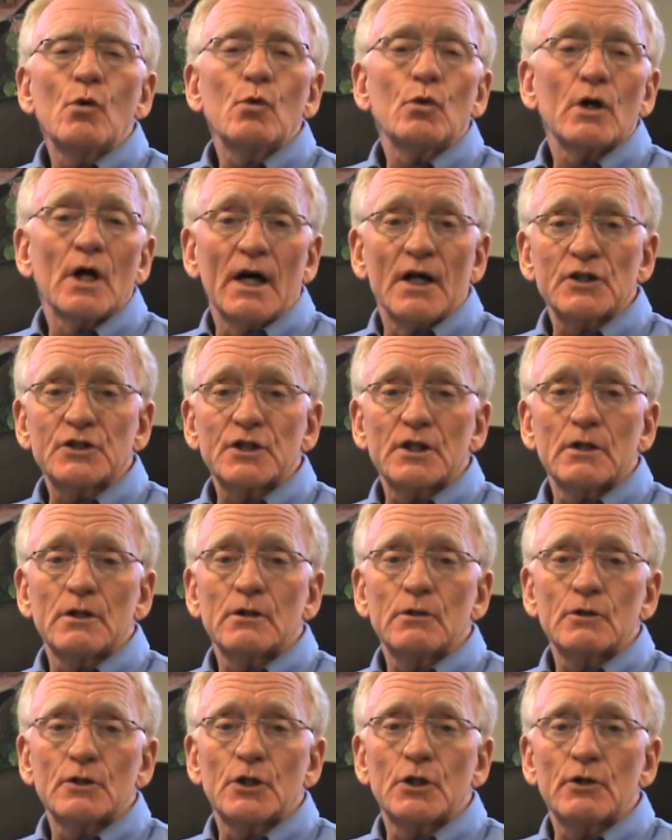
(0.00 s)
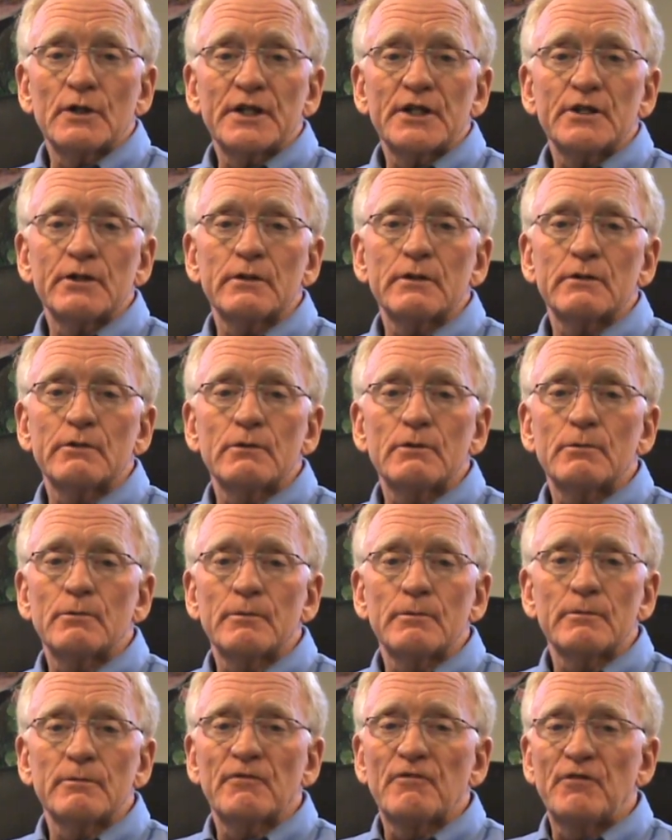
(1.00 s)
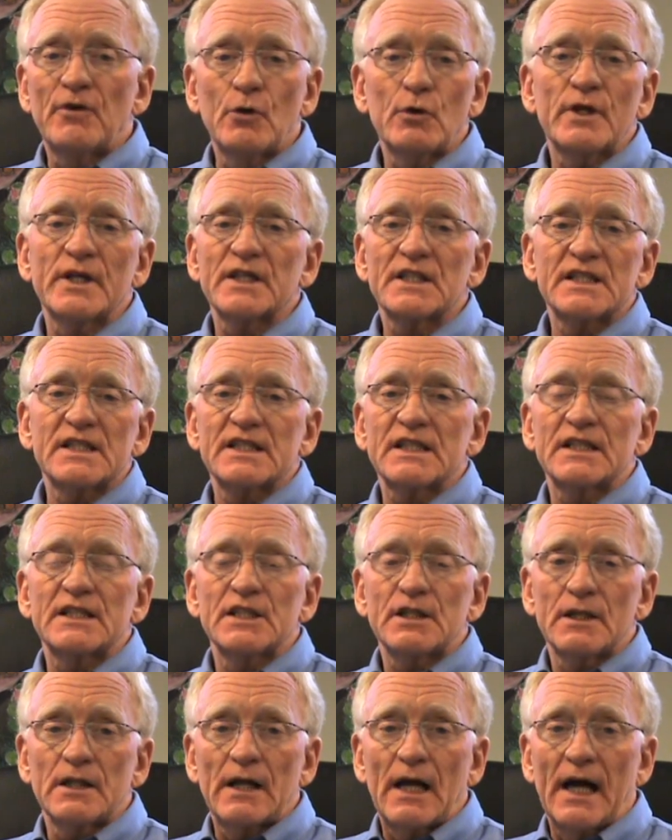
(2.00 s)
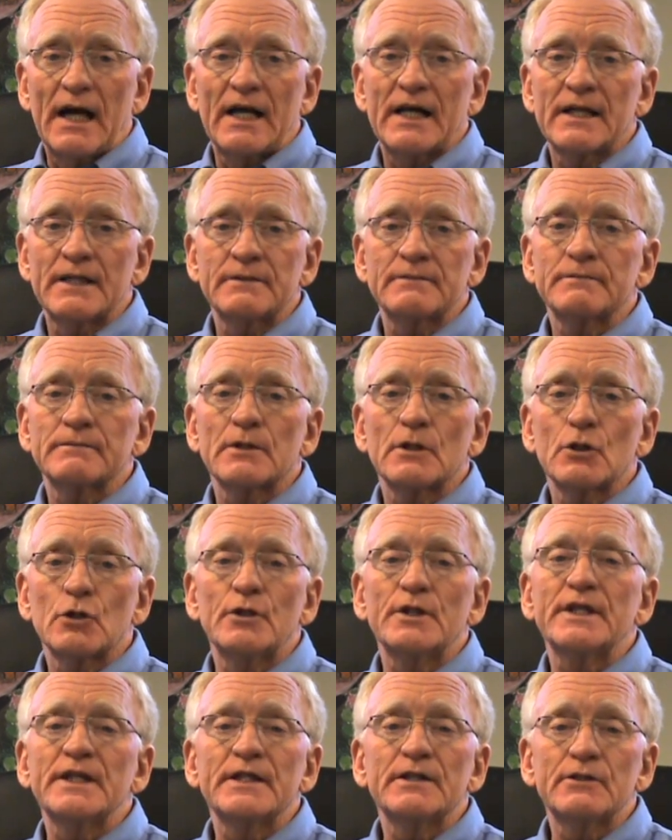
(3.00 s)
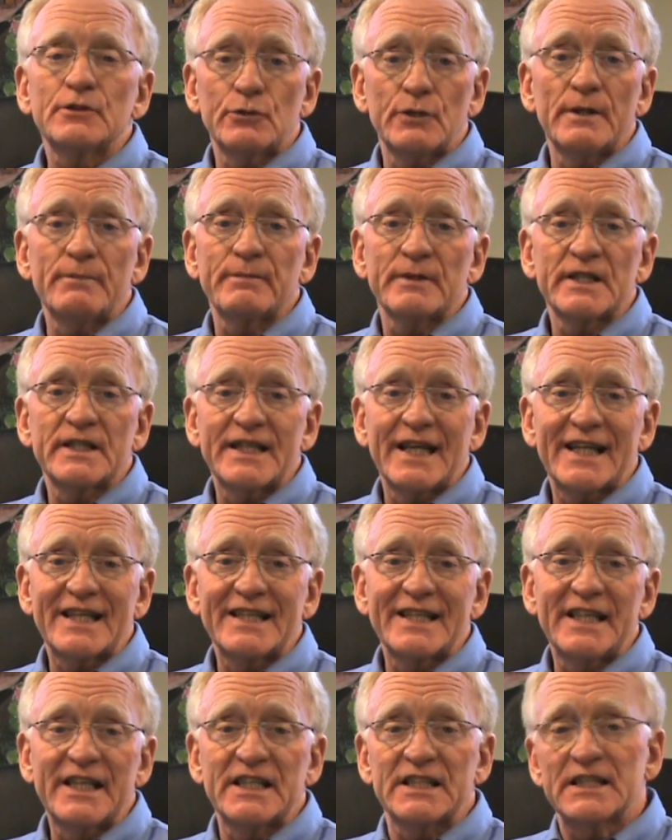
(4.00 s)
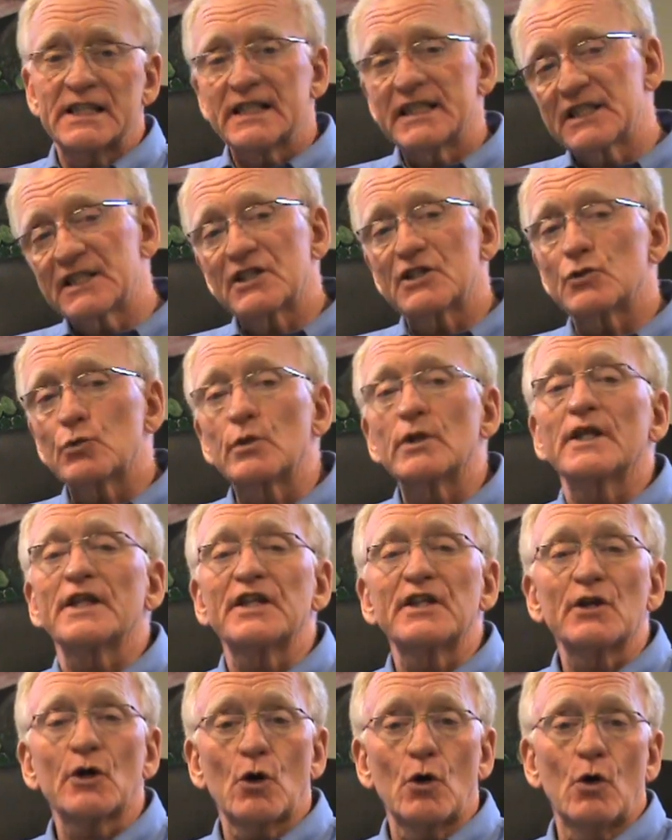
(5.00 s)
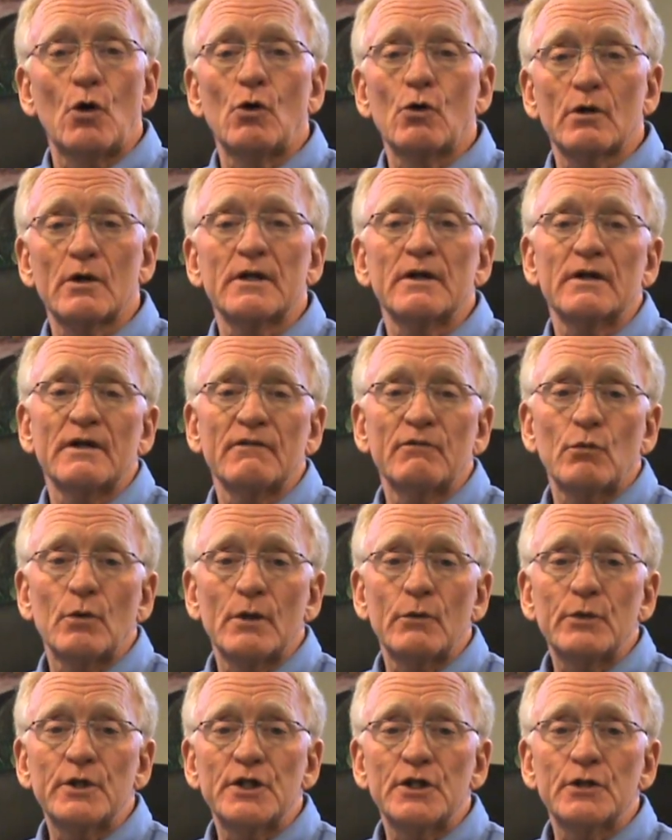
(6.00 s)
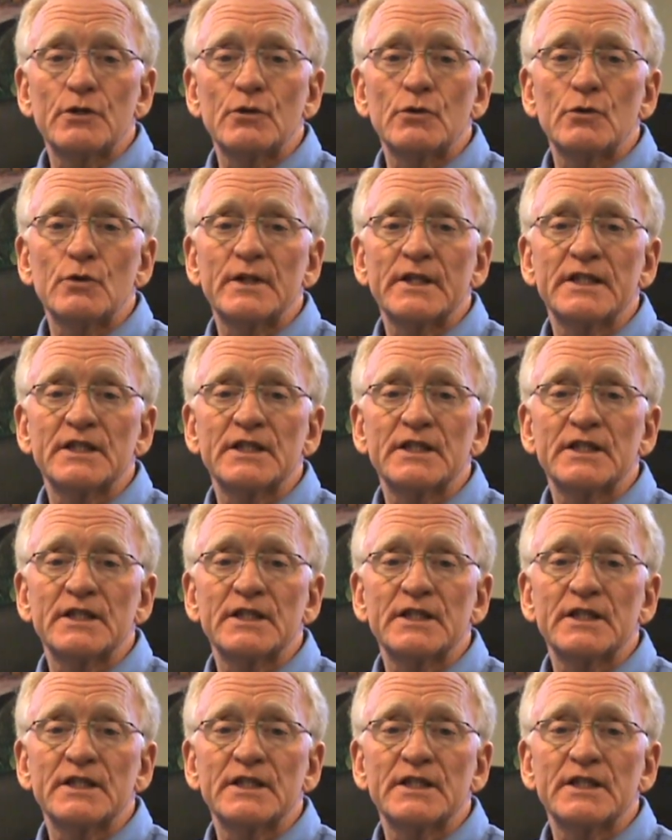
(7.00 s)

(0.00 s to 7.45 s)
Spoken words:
We're also going to focus on learning treatment techniques. This is really the core of what we do